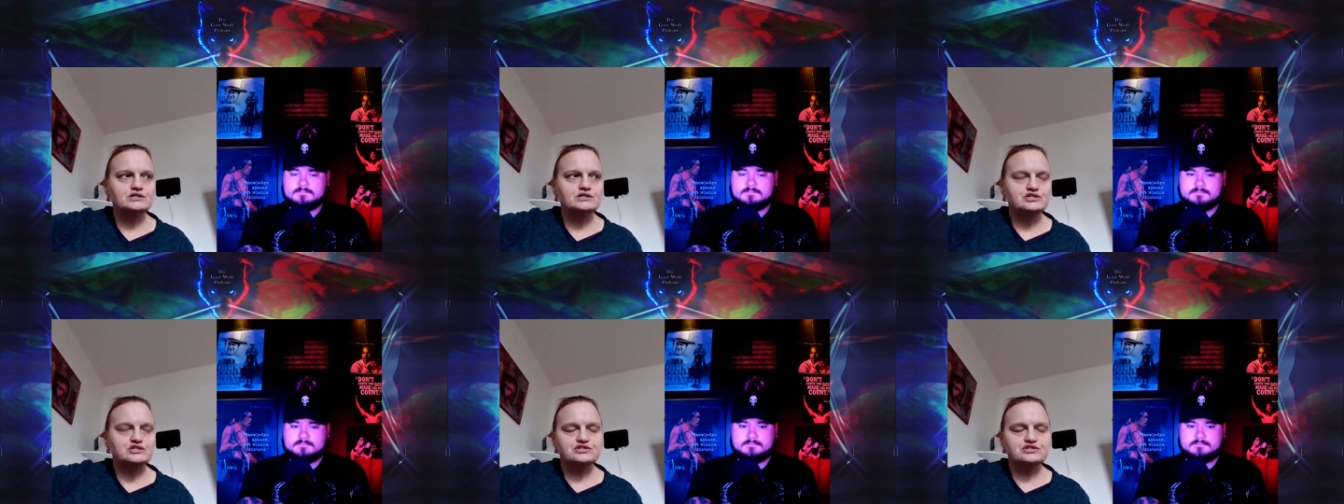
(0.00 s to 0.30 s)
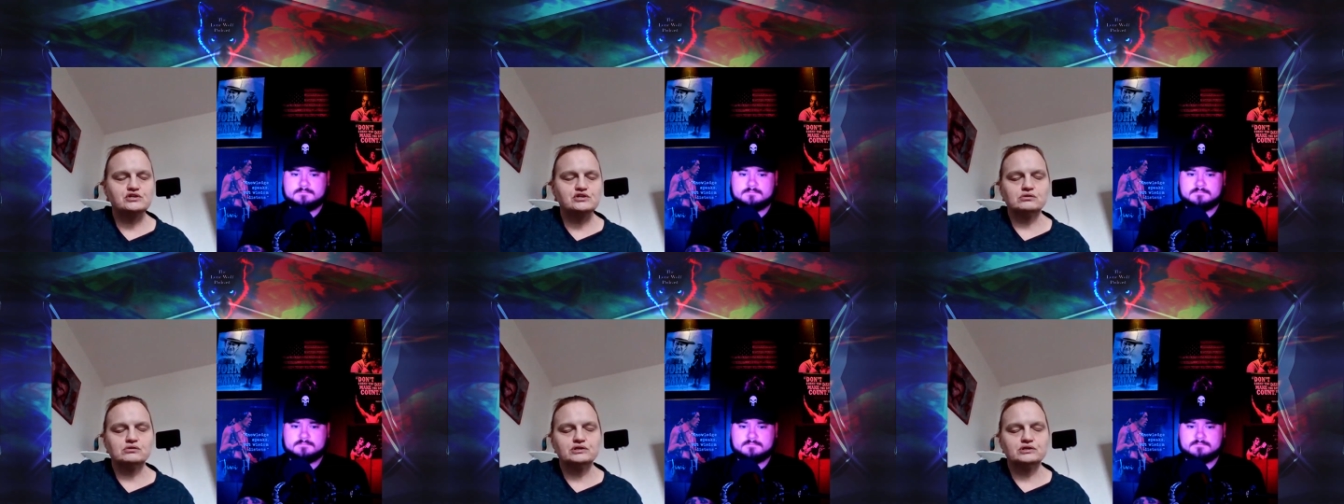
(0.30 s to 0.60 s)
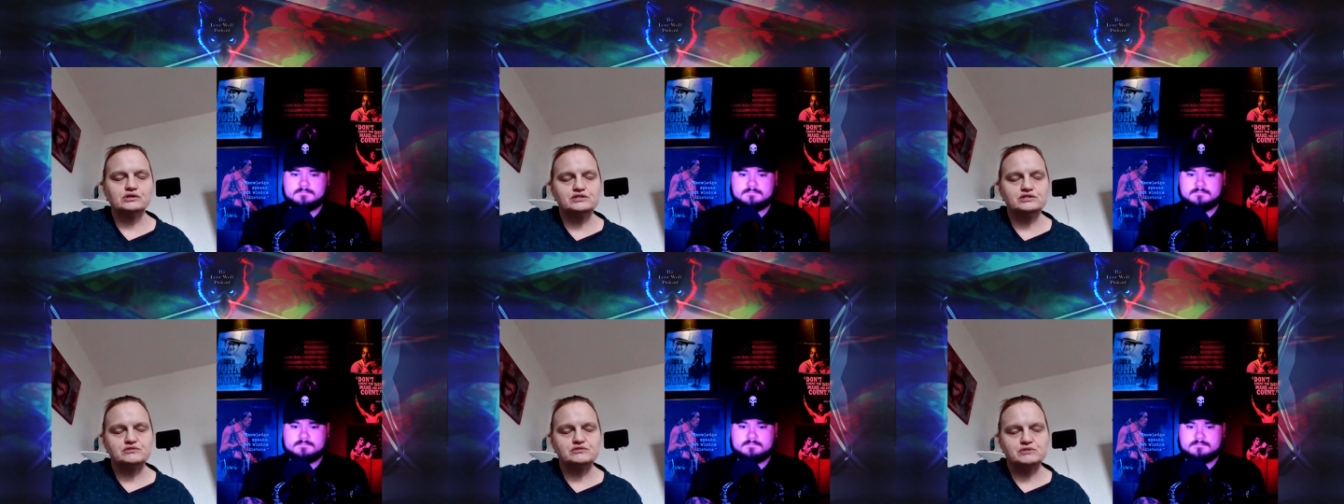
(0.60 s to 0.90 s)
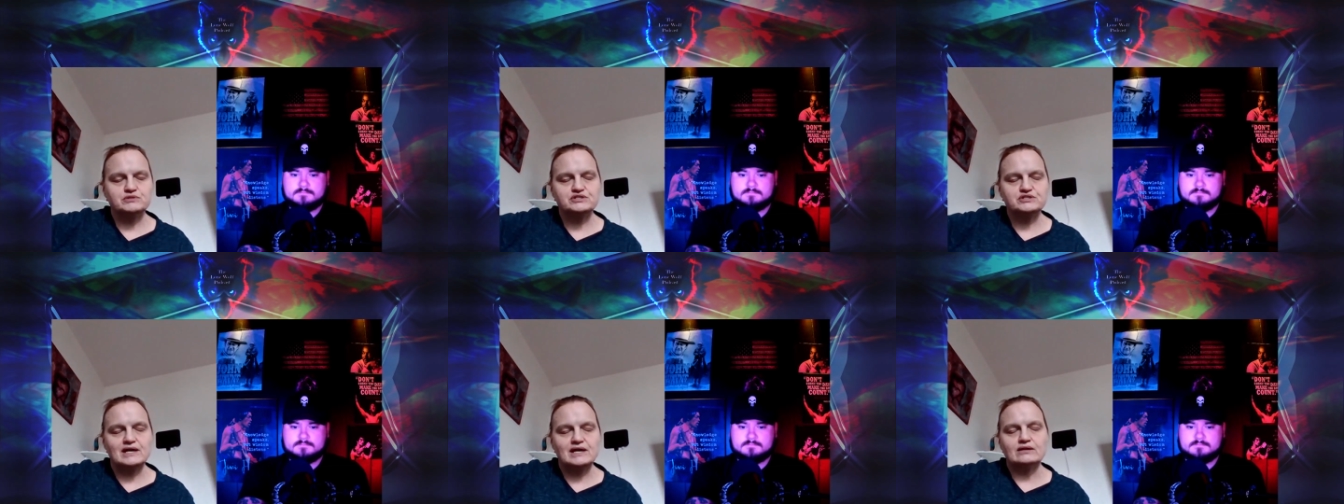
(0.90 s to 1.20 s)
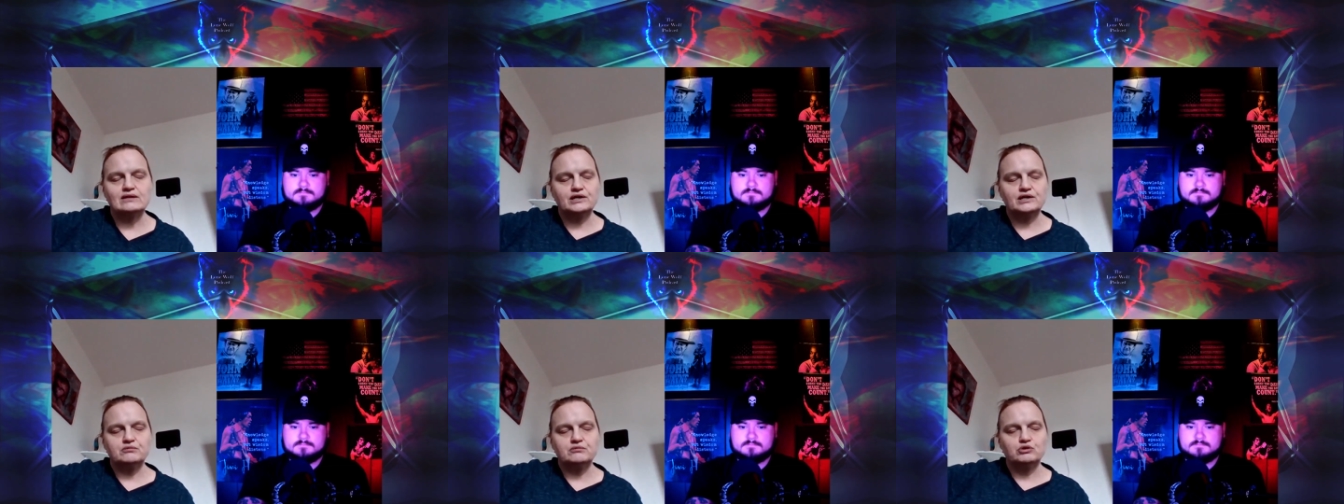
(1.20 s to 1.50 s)
I just totally dismissed
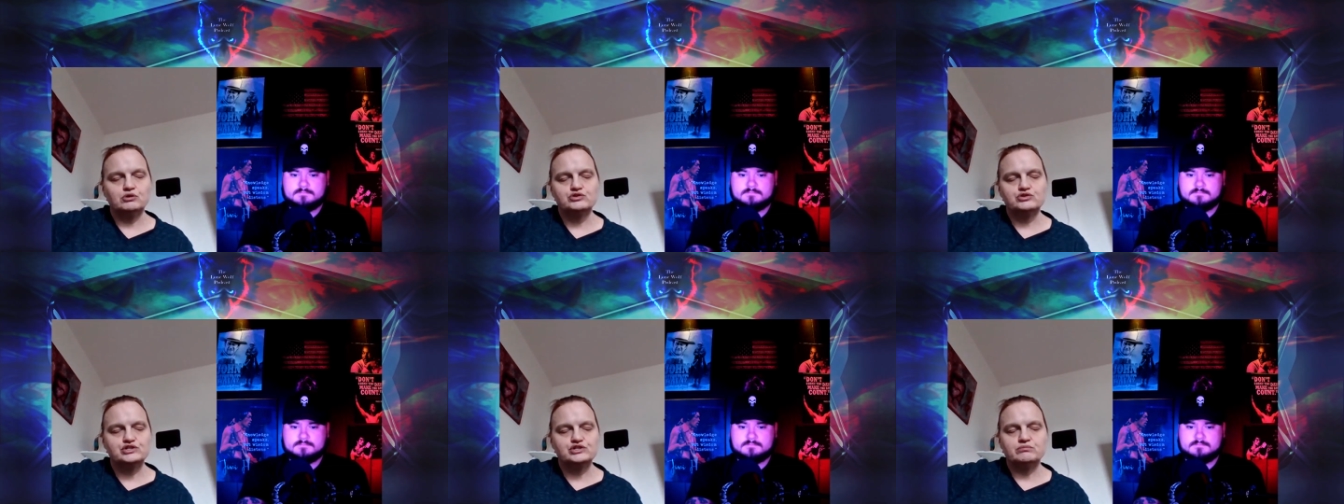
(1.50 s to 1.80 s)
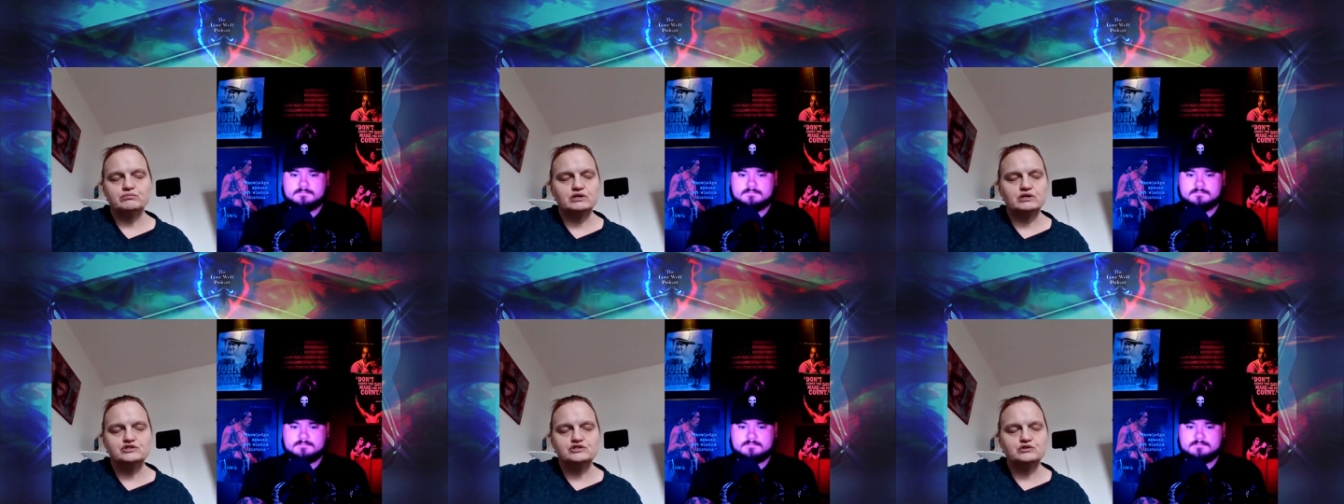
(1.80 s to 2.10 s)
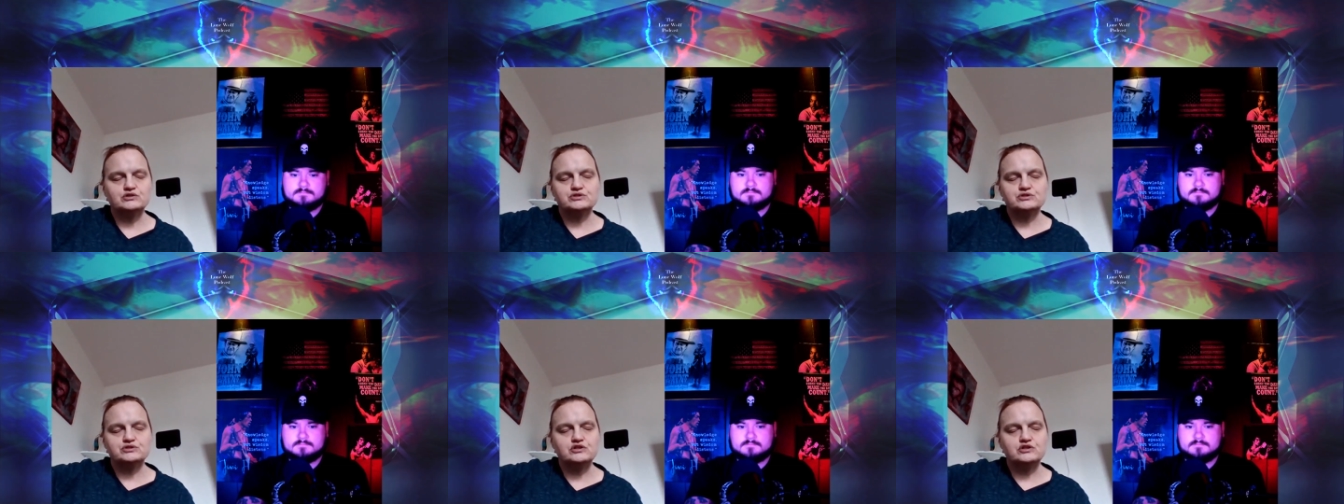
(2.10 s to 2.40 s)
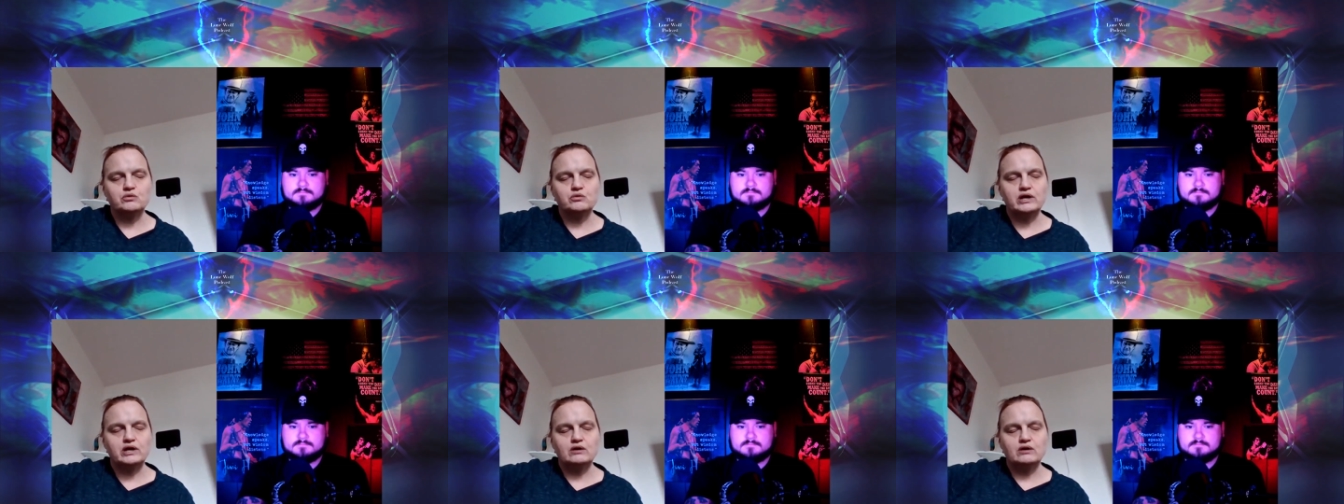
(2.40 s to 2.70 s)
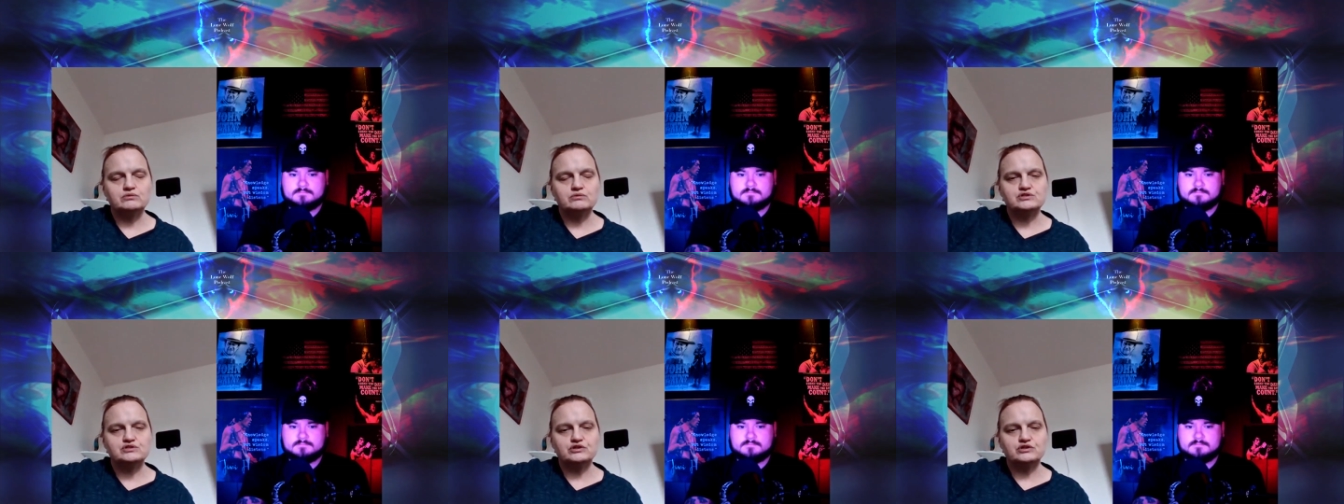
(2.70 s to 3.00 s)
that line of bullshit because there was no
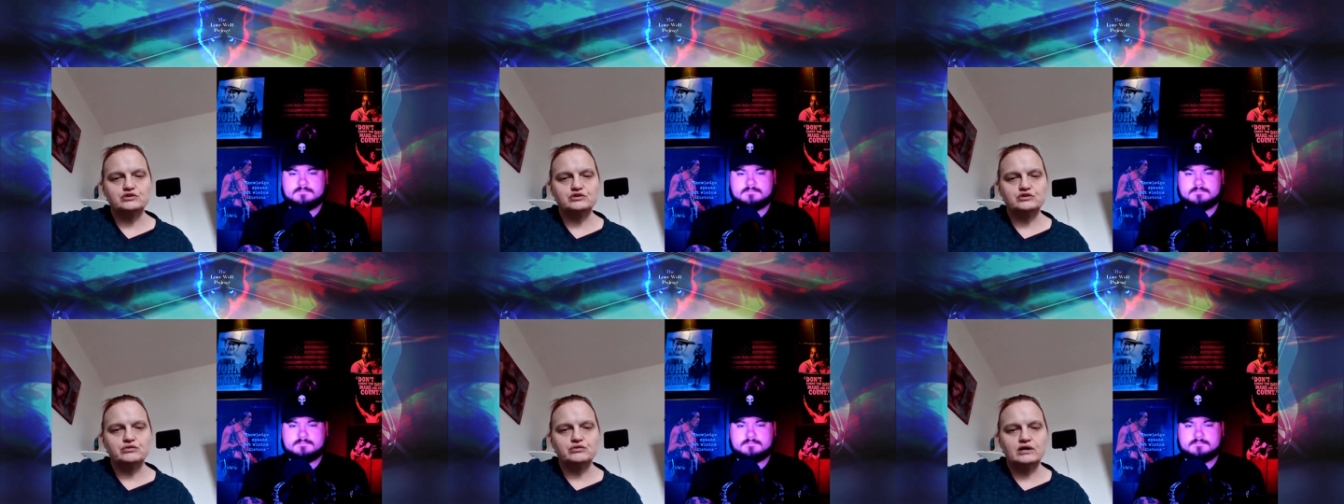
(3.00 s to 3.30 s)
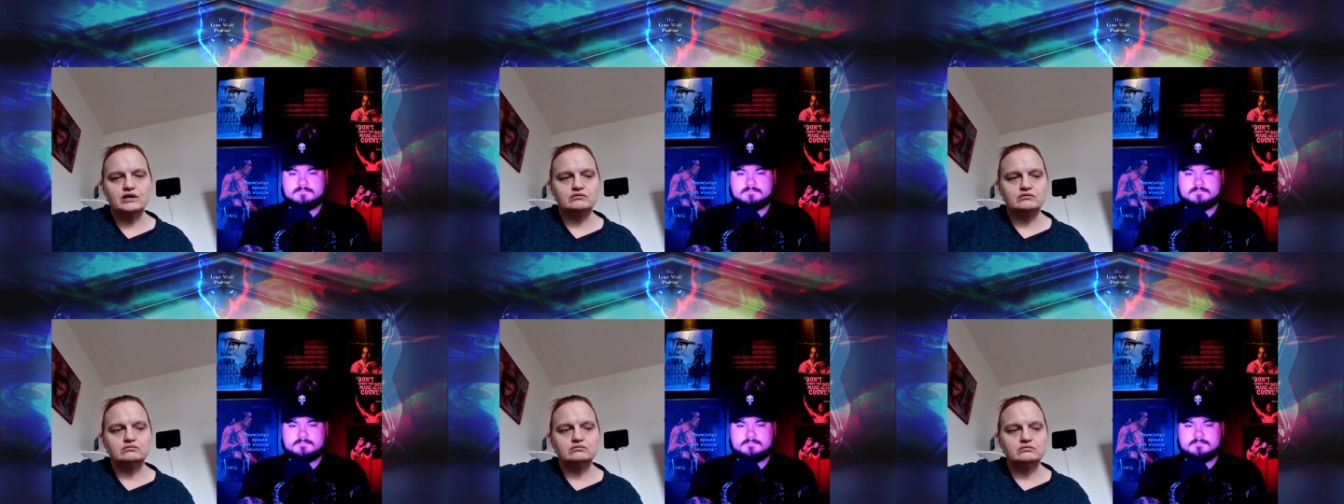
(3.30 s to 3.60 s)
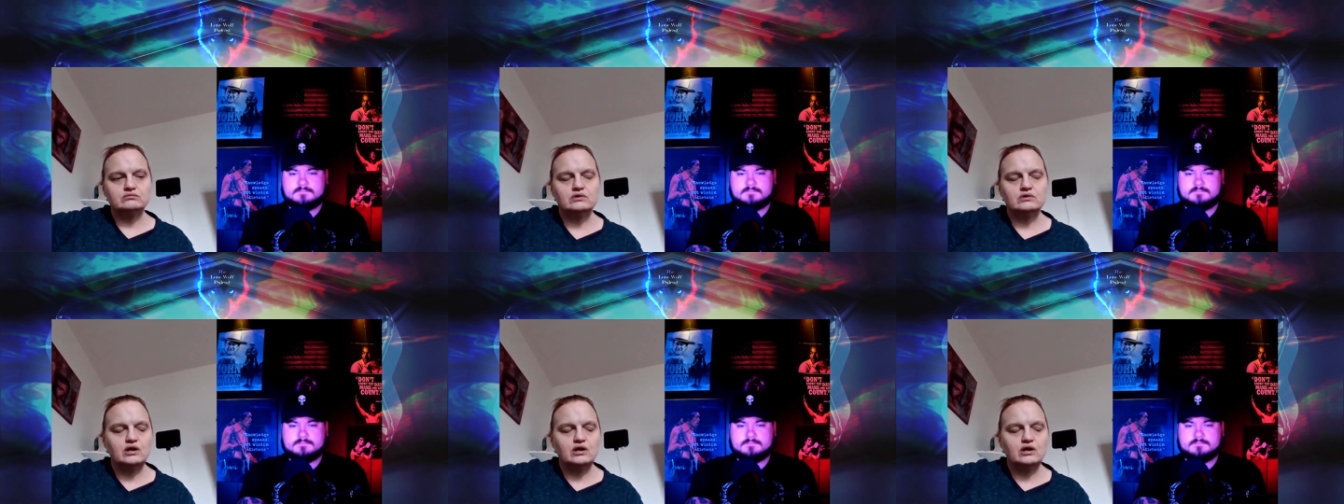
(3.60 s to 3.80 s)
way I was going to do that.